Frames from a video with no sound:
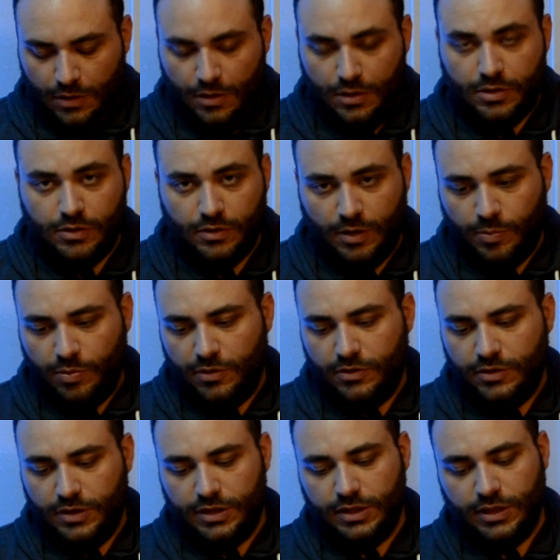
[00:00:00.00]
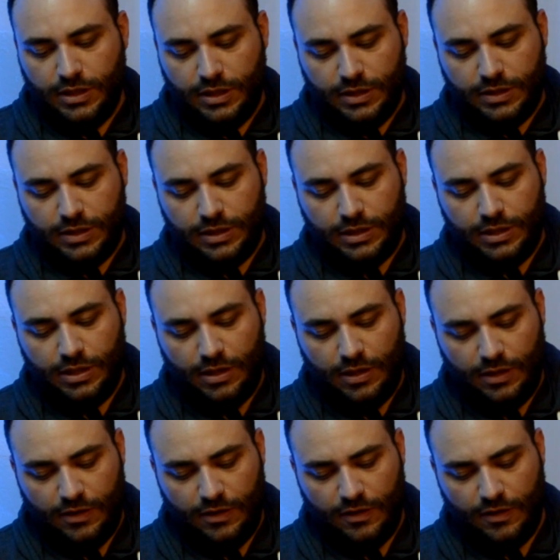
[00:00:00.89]
So I purchased this
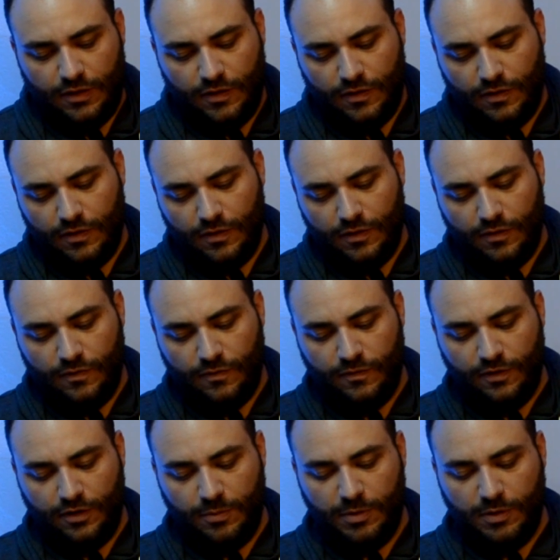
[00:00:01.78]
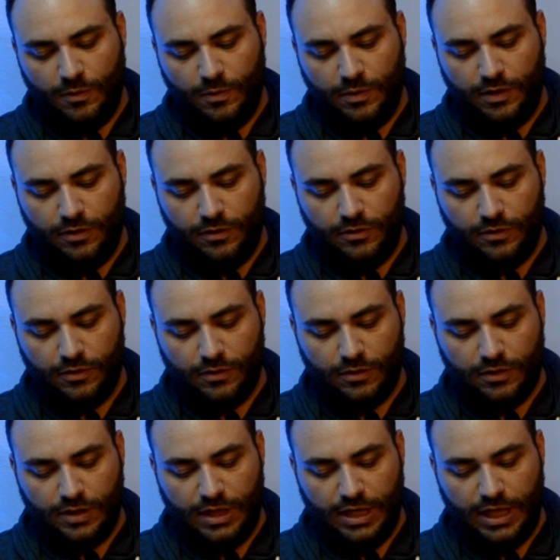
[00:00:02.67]
filament
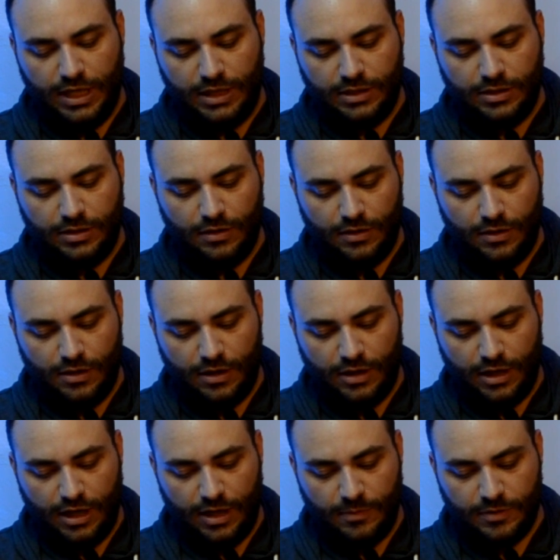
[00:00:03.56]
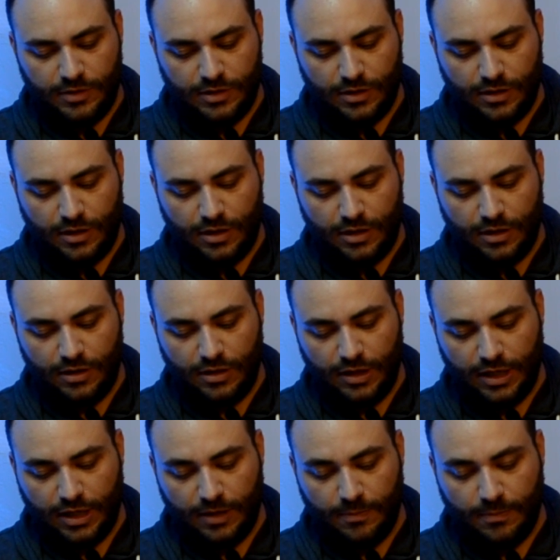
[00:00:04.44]
welder kit on Amazon
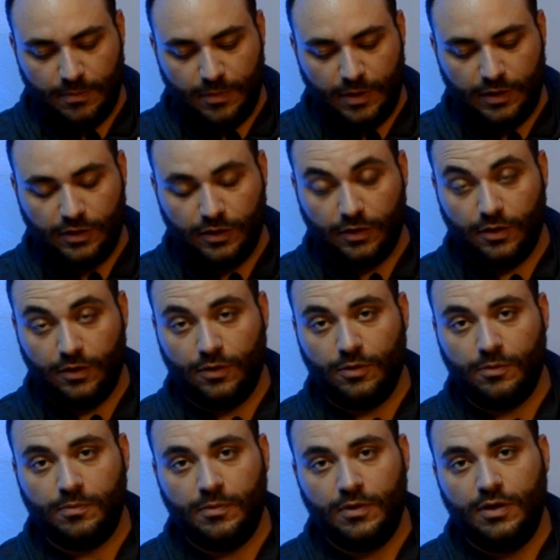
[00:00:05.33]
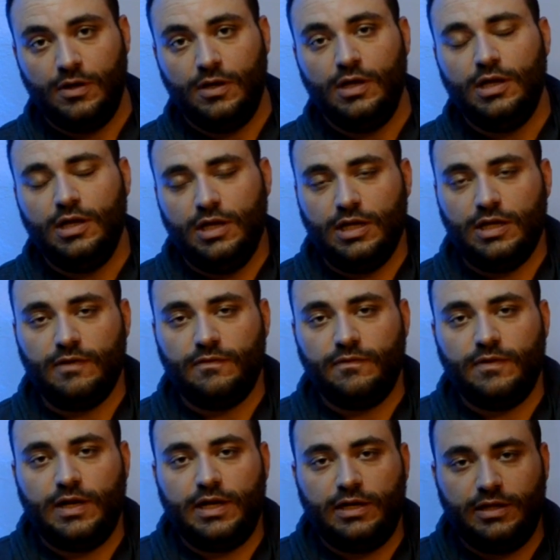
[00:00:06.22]
like a month ago, and it
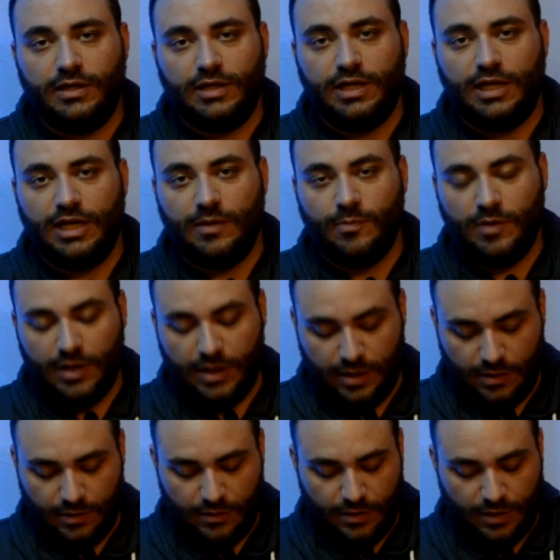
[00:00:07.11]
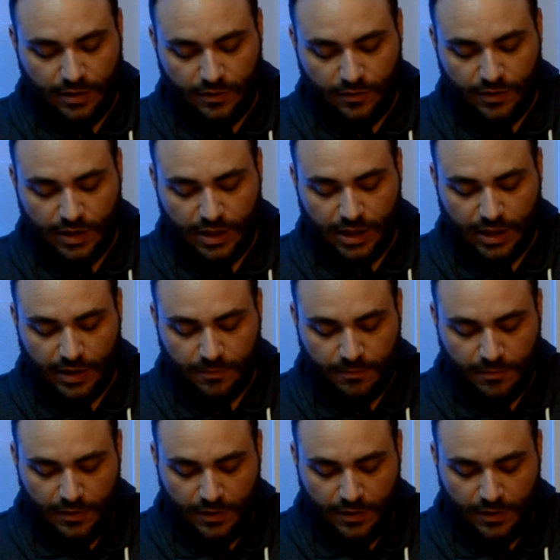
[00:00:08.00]
finally came in the other day.